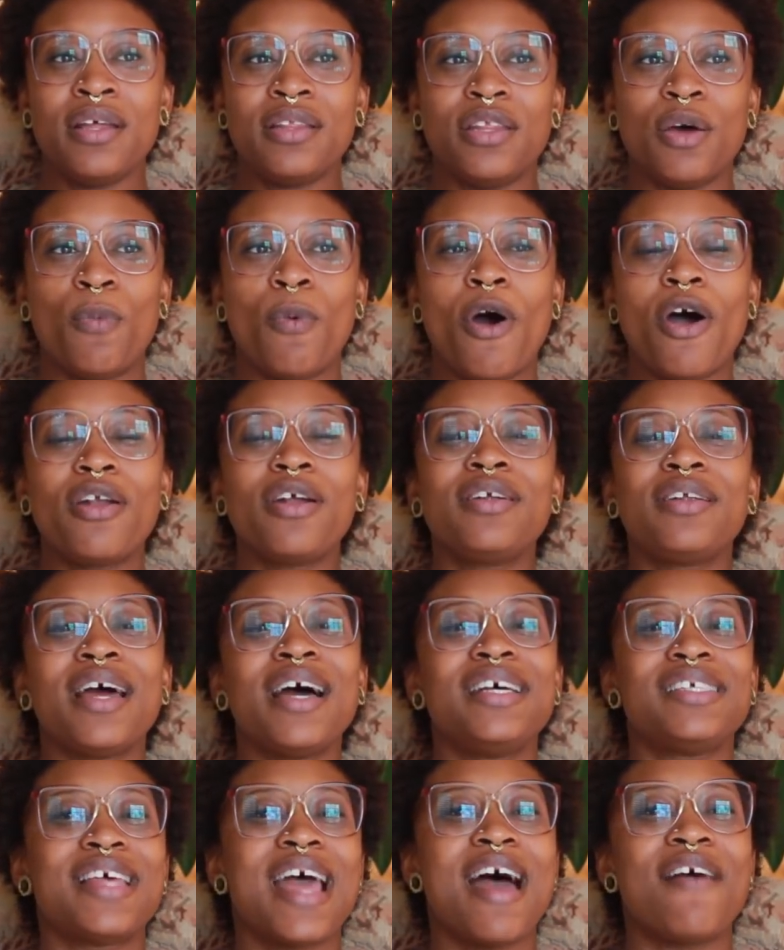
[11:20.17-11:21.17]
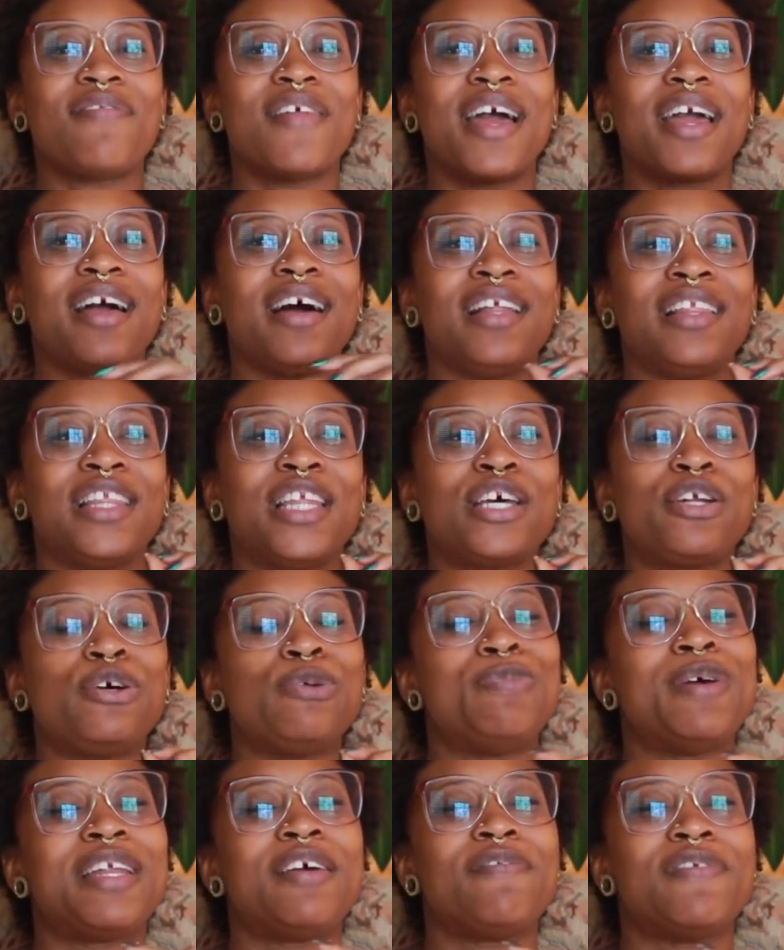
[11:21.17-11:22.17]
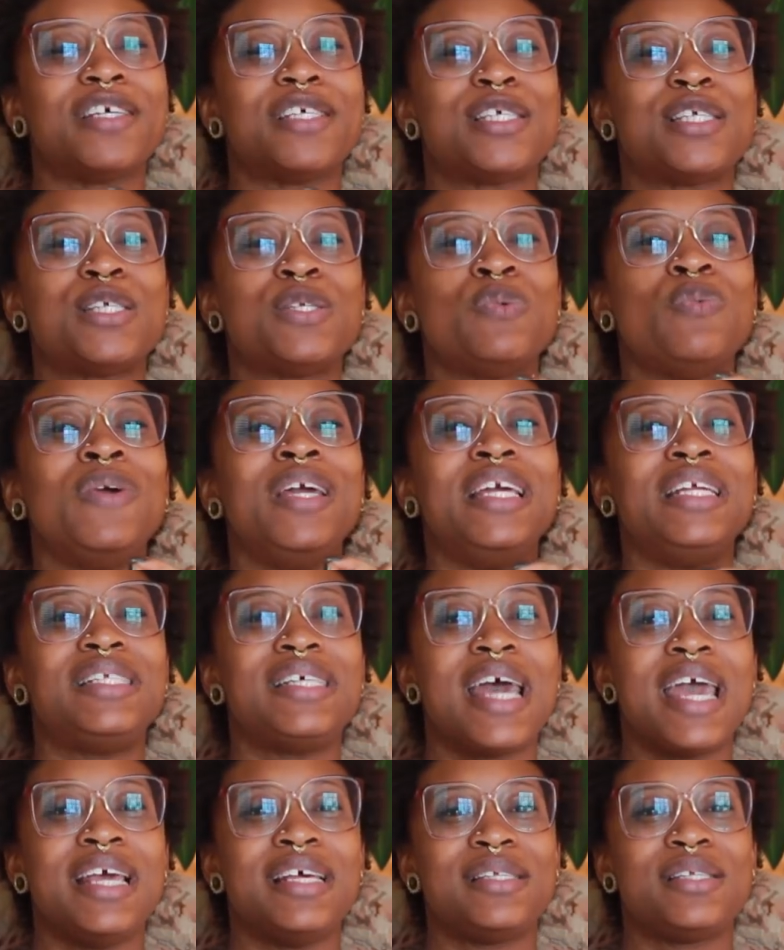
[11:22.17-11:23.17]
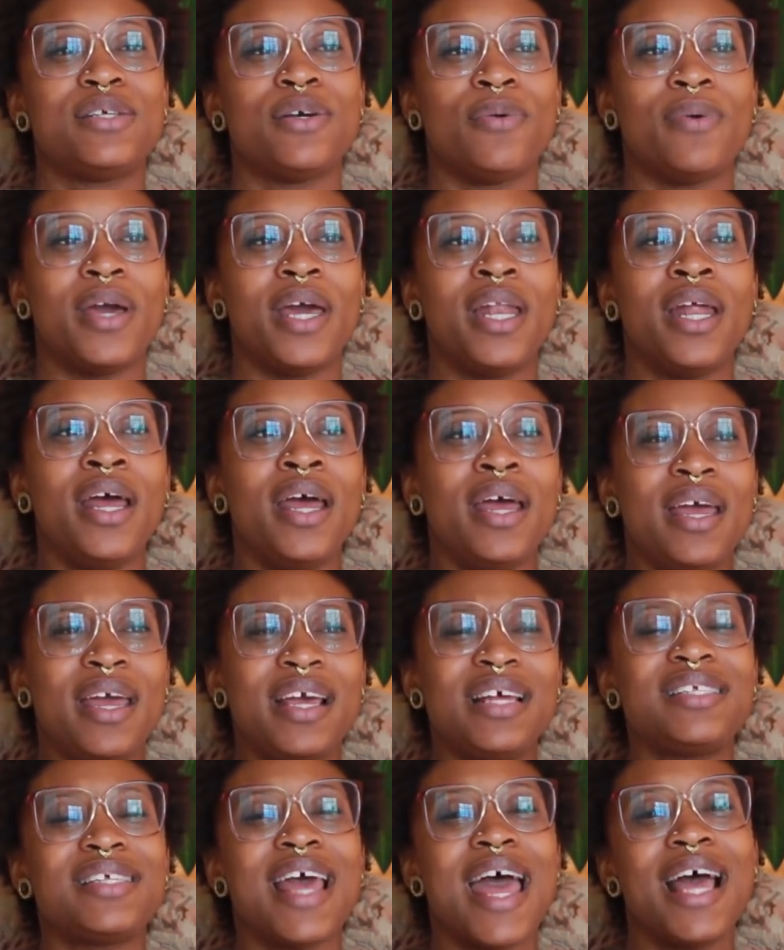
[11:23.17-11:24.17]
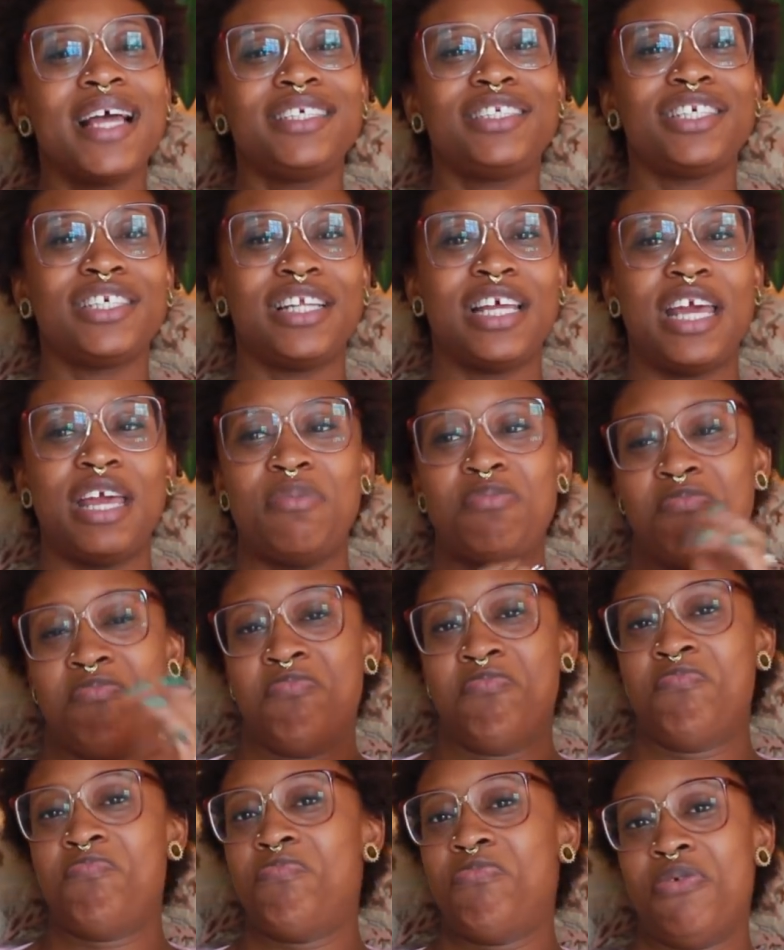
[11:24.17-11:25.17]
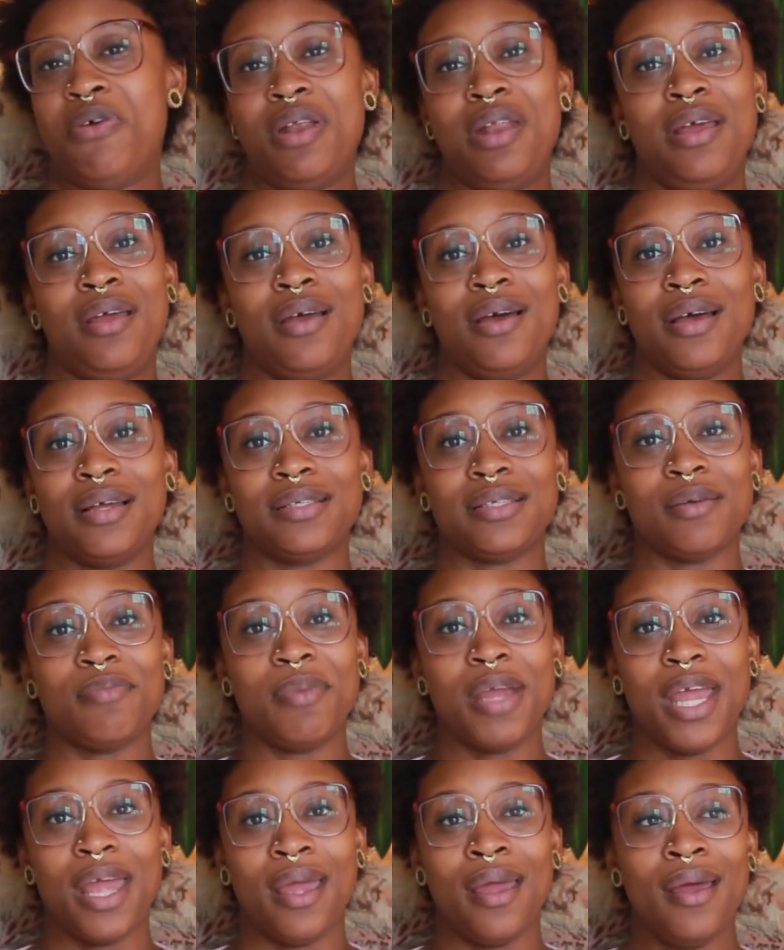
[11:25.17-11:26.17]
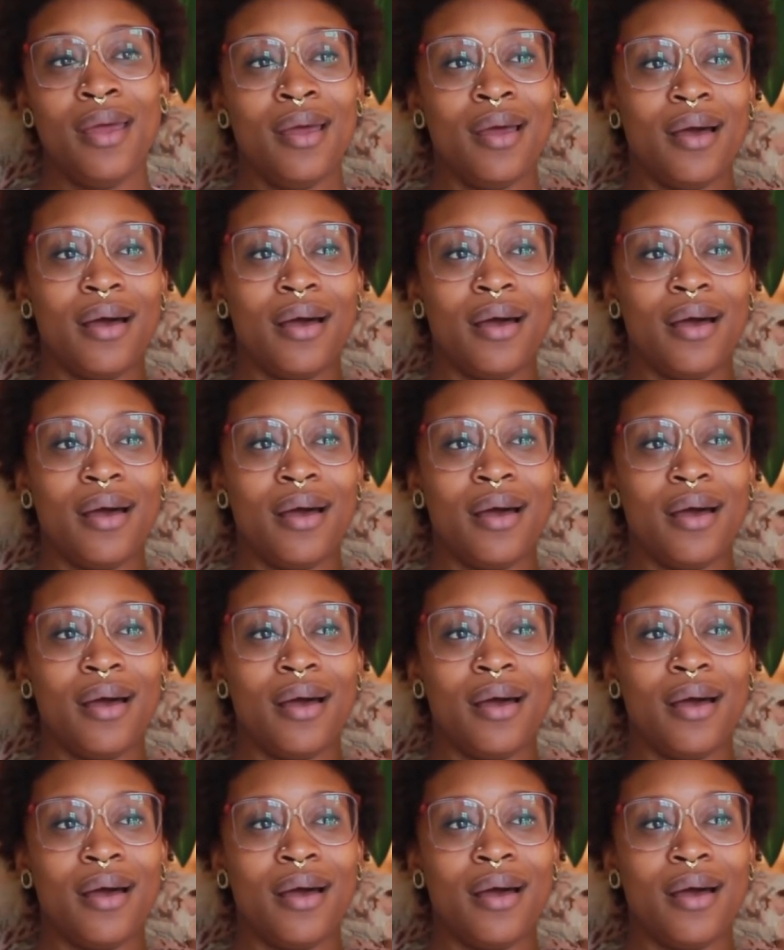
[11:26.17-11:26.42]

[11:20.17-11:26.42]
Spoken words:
The water does have like a little bit of a sweet taste to it. It's actually pretty good to me.